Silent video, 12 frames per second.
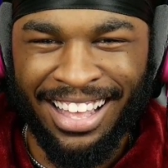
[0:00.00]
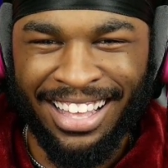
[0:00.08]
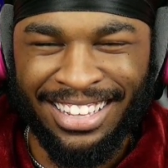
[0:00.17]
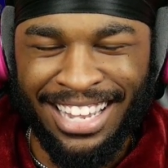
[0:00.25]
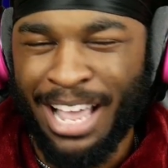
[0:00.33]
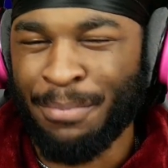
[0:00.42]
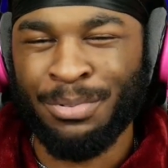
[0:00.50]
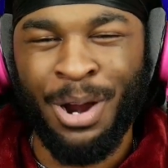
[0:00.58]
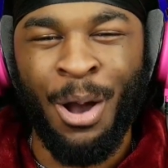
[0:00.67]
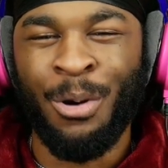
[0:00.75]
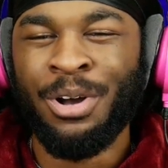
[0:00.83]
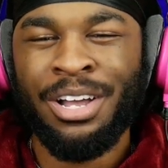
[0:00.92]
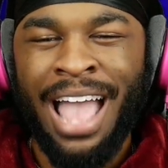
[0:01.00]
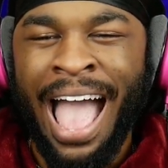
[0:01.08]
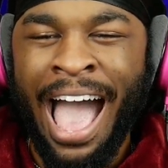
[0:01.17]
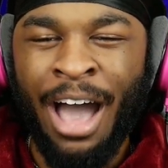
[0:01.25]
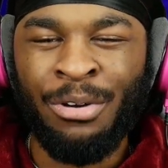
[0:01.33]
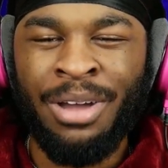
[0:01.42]
Like, bro,
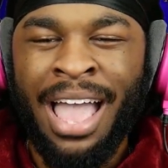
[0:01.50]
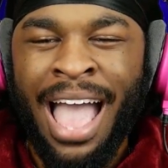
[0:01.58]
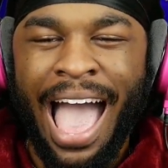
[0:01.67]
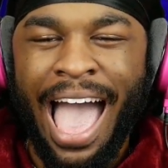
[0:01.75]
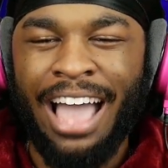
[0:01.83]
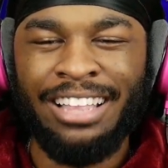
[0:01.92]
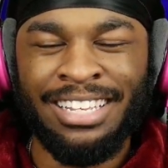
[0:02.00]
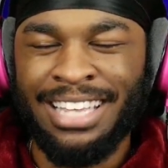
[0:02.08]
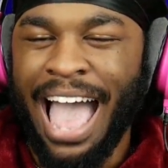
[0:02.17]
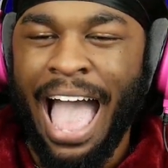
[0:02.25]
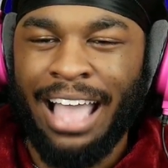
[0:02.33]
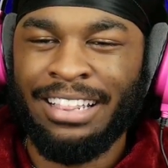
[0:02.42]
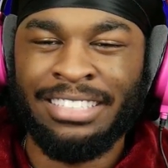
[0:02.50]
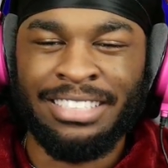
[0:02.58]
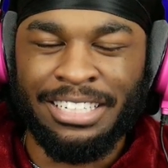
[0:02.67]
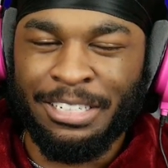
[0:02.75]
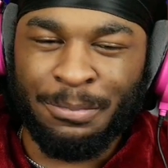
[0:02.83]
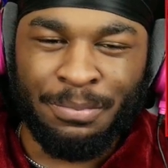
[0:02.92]
how?
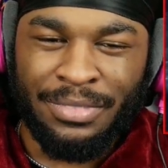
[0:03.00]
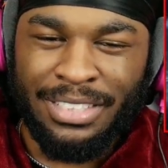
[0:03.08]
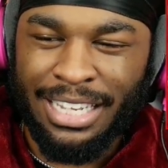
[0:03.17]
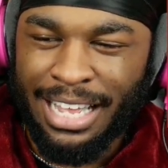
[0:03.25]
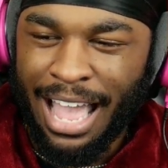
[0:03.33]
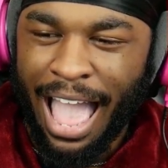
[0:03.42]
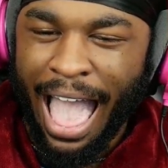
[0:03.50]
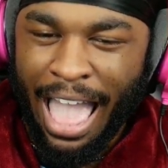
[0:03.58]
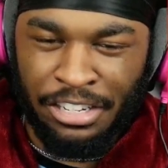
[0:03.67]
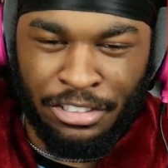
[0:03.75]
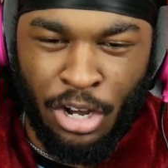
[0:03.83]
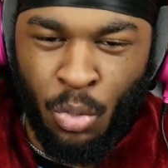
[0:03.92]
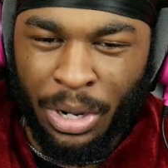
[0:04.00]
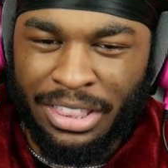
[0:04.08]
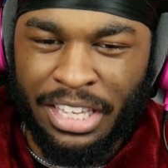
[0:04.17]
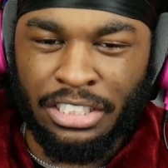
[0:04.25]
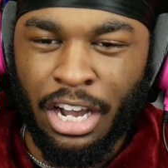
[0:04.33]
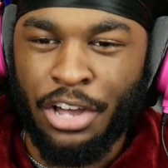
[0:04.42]
Listen, I don't know what
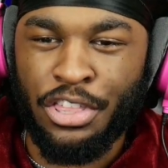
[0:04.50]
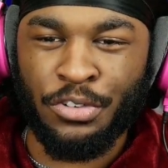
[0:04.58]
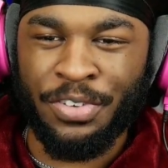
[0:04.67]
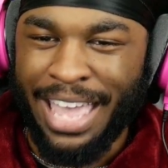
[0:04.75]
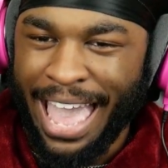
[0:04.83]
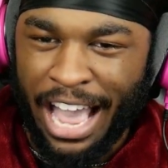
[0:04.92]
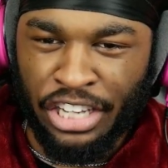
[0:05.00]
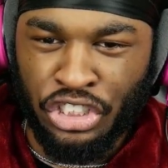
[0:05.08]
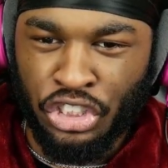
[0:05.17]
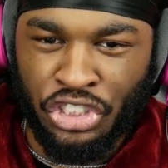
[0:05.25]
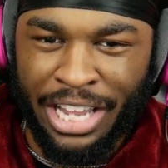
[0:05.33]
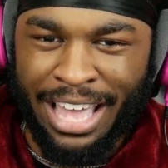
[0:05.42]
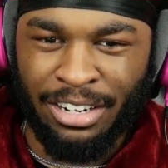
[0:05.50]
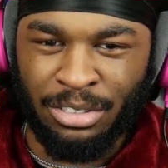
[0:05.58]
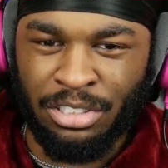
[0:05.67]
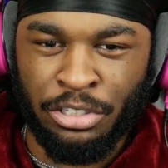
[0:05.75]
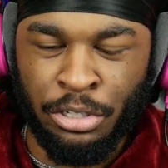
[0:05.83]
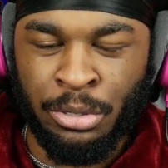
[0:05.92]
these other reaction
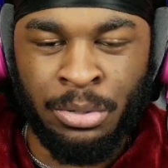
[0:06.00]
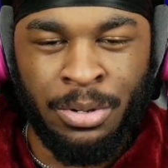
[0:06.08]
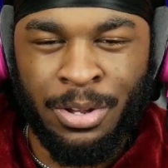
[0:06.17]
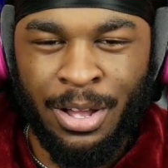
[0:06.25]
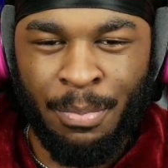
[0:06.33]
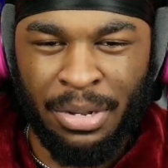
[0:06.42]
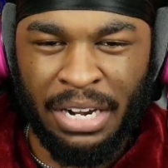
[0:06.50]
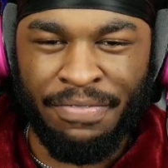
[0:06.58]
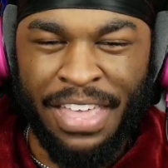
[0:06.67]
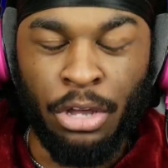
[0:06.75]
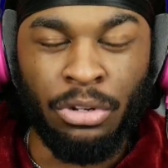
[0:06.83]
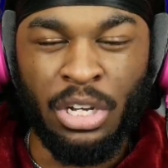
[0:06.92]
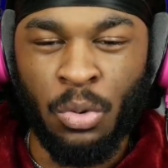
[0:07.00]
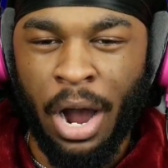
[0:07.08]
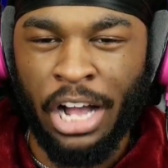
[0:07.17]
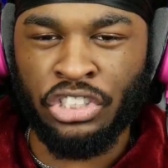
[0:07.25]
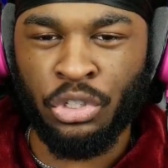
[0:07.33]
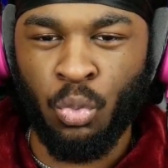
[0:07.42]
channels do, but if they only
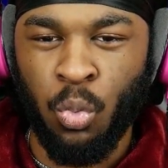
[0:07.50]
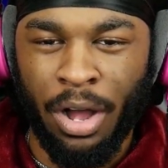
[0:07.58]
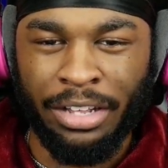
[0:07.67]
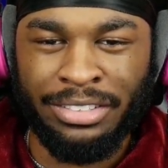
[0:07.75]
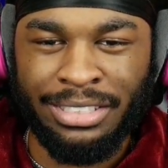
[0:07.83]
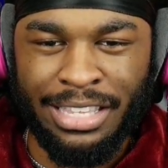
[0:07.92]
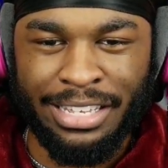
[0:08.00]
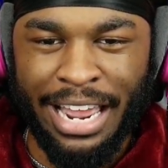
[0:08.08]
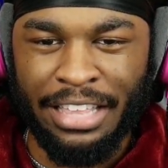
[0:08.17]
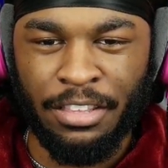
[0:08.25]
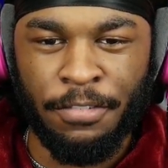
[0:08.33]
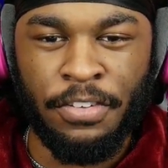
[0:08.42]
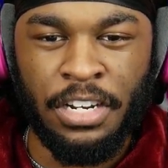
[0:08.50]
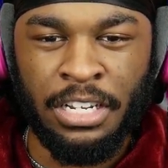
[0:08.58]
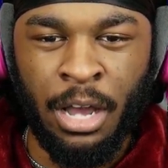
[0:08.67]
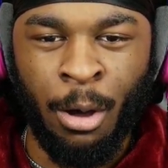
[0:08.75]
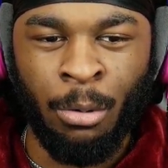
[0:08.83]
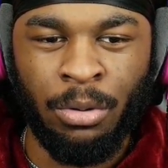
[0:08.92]
watch it once and then end the
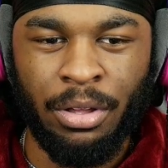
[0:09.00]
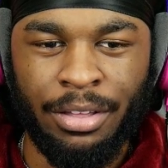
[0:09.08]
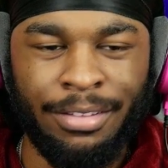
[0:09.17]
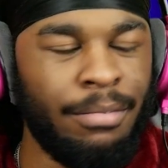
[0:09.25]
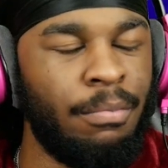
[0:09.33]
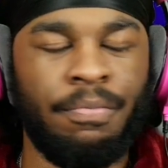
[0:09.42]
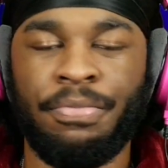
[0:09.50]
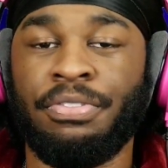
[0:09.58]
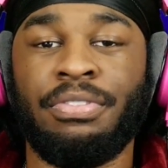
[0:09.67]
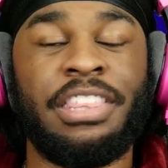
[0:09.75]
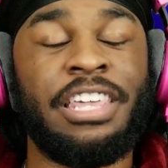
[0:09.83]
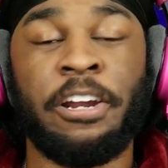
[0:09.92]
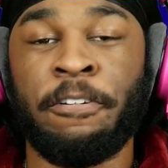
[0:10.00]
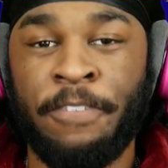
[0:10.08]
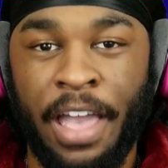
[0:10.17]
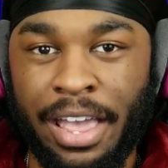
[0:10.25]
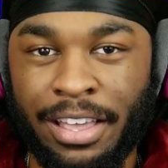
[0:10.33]
video, they're fake,